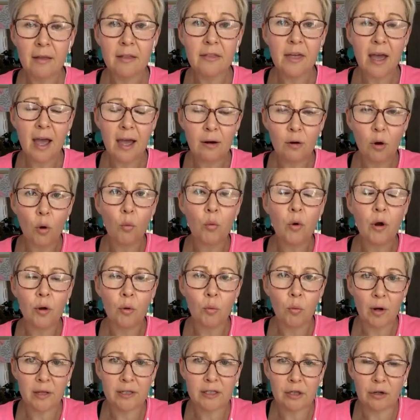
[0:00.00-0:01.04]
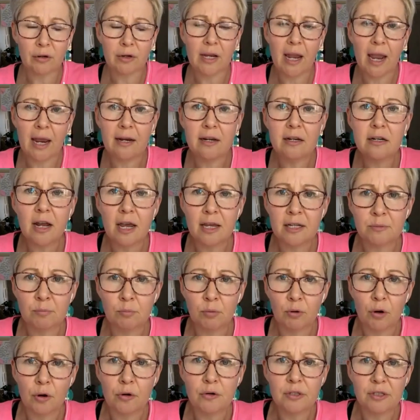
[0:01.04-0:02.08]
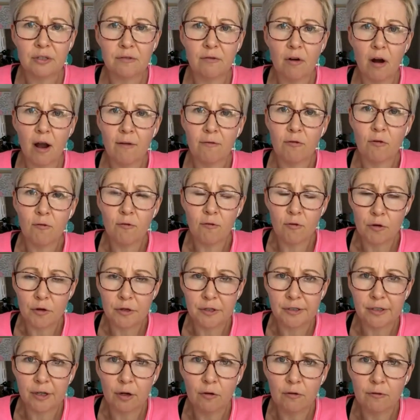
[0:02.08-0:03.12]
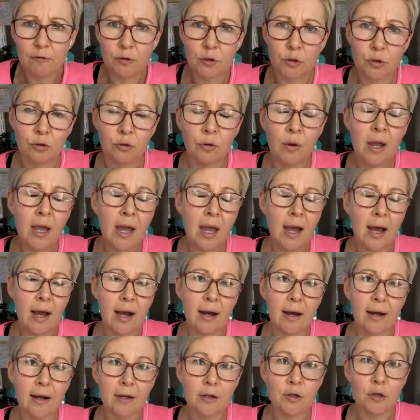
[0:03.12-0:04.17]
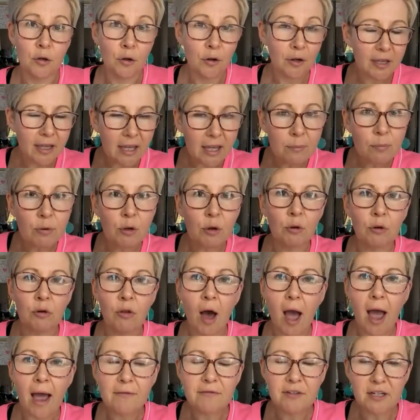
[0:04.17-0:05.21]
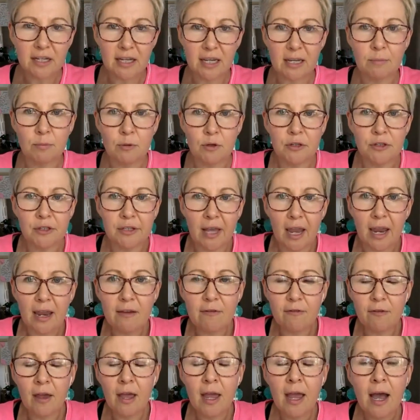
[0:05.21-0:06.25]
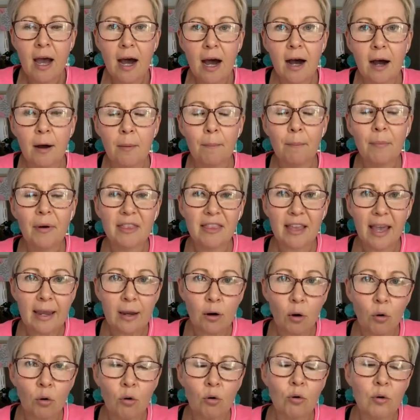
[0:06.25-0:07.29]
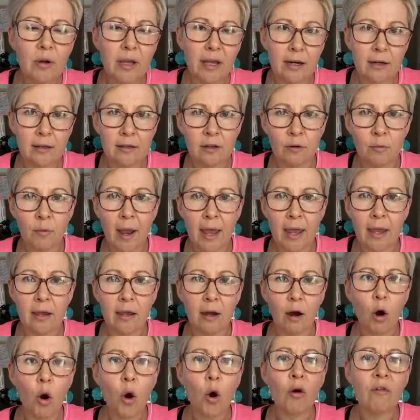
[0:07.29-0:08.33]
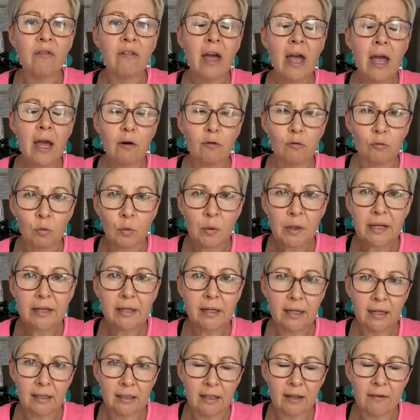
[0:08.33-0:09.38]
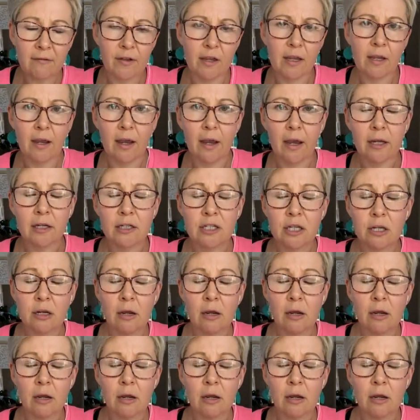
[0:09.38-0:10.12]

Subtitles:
that were once created as pro-survival for yourself to, you know, keep you alive, to keep you safe, but they all get in the way of really living a